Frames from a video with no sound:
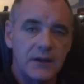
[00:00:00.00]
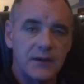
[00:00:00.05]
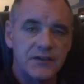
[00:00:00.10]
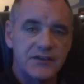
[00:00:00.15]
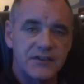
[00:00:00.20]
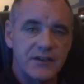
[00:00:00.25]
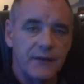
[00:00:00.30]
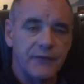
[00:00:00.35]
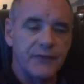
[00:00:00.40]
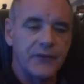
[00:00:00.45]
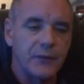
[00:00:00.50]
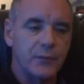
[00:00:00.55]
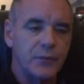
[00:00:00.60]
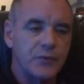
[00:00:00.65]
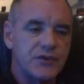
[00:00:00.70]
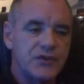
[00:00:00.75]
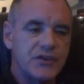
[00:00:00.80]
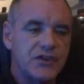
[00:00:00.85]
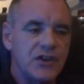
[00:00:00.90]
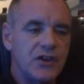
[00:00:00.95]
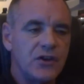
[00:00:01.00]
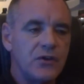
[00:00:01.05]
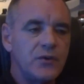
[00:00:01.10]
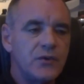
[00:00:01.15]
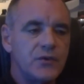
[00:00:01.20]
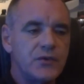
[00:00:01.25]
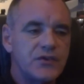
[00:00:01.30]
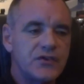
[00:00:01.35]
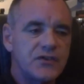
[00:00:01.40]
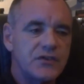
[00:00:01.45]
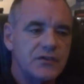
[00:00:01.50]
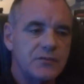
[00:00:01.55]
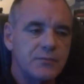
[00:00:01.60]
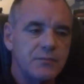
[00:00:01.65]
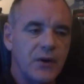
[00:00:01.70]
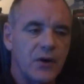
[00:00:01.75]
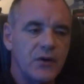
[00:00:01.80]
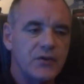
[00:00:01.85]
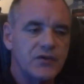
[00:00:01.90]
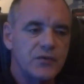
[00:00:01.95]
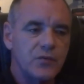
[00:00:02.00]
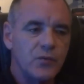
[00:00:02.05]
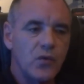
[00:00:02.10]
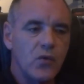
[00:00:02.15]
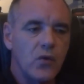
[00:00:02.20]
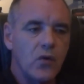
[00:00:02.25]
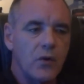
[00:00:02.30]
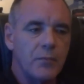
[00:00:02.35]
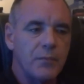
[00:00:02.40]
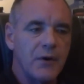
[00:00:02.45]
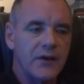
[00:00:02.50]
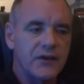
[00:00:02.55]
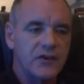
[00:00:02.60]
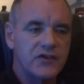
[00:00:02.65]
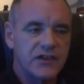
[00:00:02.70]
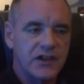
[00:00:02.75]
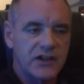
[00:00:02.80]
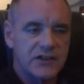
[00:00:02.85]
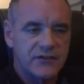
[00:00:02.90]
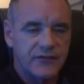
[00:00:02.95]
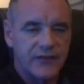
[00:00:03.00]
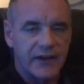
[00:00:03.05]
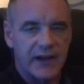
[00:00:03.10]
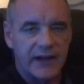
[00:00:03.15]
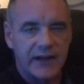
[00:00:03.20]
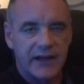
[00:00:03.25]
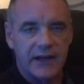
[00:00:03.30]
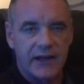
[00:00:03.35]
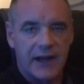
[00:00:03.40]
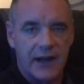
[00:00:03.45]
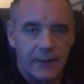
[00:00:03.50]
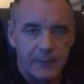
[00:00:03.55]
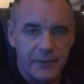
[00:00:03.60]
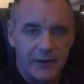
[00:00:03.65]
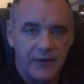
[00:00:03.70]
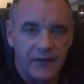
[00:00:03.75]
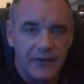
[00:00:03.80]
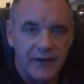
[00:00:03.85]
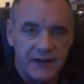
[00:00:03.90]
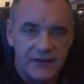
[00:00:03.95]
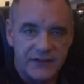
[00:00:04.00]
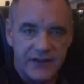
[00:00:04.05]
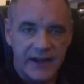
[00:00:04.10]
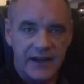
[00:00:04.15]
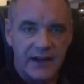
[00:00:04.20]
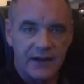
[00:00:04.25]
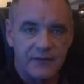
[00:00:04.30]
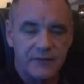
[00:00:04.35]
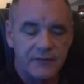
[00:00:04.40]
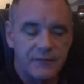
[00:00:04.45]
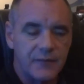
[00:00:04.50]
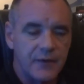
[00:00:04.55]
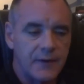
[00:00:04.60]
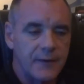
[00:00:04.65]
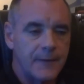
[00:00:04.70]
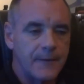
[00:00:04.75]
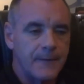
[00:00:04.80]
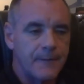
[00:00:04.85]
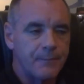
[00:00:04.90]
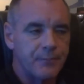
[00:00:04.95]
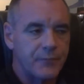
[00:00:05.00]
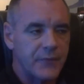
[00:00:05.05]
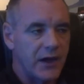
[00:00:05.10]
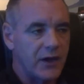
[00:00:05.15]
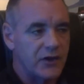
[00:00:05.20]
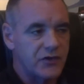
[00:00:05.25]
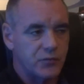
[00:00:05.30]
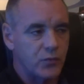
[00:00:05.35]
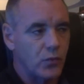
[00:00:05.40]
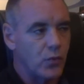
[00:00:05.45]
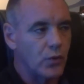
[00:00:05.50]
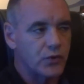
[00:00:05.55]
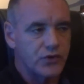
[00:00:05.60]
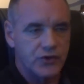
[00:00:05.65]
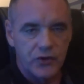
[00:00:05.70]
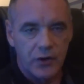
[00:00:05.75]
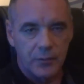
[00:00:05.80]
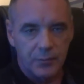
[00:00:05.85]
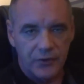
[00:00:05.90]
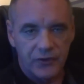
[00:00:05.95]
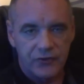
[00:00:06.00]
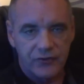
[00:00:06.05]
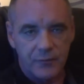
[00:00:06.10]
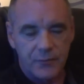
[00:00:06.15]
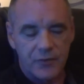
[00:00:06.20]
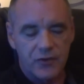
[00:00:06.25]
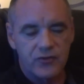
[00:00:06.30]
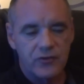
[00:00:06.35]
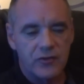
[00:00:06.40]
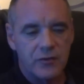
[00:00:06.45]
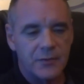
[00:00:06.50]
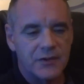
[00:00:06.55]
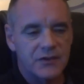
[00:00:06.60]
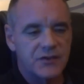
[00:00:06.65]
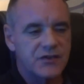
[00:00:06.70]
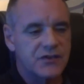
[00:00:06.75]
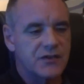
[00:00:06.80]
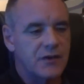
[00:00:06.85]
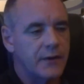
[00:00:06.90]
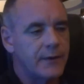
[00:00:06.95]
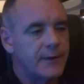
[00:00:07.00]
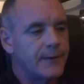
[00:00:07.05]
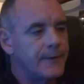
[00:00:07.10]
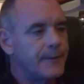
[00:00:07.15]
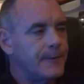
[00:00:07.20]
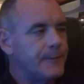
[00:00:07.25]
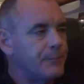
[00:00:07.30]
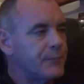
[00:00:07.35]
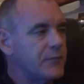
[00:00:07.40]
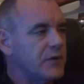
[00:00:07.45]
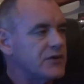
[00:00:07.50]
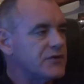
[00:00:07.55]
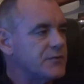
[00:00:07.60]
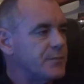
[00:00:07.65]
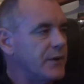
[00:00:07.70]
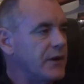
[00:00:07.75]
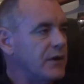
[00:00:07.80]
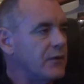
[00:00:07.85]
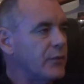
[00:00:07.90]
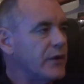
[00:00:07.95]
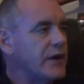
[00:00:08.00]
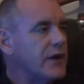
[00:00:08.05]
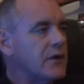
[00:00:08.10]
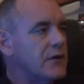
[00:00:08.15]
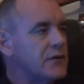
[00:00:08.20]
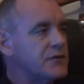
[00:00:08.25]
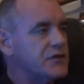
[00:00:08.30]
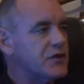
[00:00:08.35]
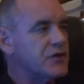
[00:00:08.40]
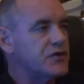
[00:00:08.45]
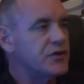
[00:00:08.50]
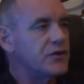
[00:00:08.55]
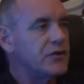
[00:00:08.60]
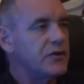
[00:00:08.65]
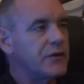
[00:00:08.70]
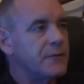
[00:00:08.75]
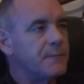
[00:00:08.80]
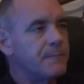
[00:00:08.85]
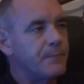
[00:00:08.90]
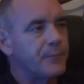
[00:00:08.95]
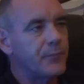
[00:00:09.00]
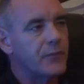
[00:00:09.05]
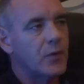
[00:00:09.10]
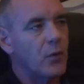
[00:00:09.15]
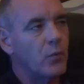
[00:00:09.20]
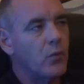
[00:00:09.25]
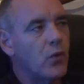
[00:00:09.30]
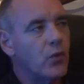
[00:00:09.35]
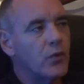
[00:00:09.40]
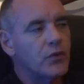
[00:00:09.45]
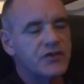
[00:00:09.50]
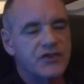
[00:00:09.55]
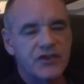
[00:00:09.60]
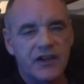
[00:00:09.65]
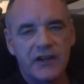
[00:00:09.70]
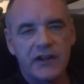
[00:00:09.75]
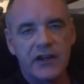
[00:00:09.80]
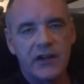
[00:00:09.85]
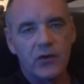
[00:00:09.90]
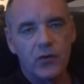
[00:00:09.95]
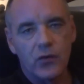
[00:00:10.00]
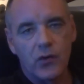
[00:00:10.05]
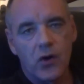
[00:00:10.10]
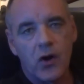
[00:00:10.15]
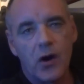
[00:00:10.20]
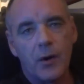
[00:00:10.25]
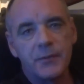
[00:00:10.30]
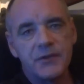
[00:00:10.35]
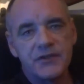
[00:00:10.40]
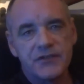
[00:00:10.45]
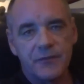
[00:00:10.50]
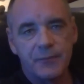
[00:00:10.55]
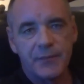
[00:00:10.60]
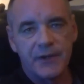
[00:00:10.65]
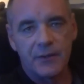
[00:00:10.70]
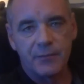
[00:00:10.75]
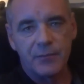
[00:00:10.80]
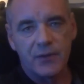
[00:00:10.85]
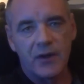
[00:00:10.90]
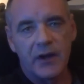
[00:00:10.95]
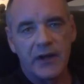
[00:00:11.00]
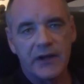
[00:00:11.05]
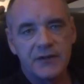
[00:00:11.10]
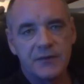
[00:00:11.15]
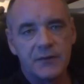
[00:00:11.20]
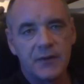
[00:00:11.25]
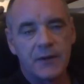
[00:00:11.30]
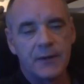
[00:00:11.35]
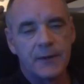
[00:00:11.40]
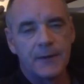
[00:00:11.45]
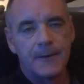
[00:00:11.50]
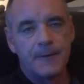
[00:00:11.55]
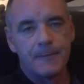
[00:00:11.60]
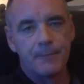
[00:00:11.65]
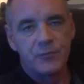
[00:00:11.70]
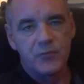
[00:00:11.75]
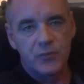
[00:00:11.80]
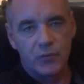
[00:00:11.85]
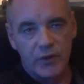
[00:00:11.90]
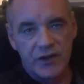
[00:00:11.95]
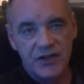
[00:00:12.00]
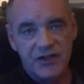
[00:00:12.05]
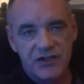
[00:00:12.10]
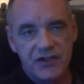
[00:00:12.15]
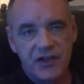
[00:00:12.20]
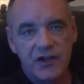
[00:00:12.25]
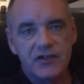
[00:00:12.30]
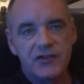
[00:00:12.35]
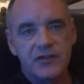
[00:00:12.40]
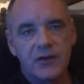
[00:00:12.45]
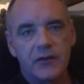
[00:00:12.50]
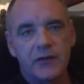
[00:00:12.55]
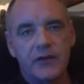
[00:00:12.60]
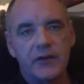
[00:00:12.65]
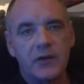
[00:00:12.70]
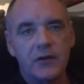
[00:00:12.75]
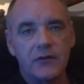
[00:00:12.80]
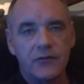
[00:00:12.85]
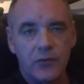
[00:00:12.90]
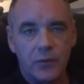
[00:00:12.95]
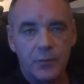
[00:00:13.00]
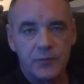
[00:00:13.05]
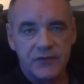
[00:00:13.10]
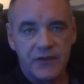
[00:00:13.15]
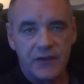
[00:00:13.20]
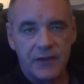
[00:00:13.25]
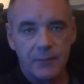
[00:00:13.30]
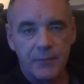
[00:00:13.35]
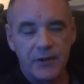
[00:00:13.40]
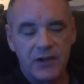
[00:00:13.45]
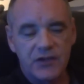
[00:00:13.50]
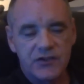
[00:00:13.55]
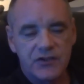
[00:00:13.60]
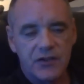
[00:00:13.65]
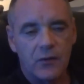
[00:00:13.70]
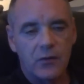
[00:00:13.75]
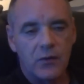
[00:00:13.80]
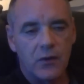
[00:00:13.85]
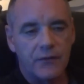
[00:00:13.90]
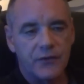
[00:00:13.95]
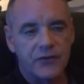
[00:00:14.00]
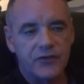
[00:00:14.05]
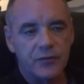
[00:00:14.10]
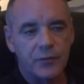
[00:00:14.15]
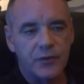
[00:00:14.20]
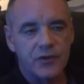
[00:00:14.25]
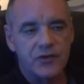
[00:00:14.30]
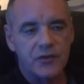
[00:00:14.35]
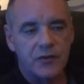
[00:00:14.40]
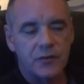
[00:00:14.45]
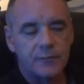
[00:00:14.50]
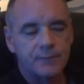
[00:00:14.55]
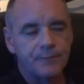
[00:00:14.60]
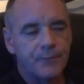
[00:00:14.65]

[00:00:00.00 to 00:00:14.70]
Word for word: stuff that was used post-war by the Czechoslovakian army that they'd taken as war surplus from the Germans. It's been reconstituted war insignia or copies have been applied, restitched onto the uniforms and they're being sold off as original.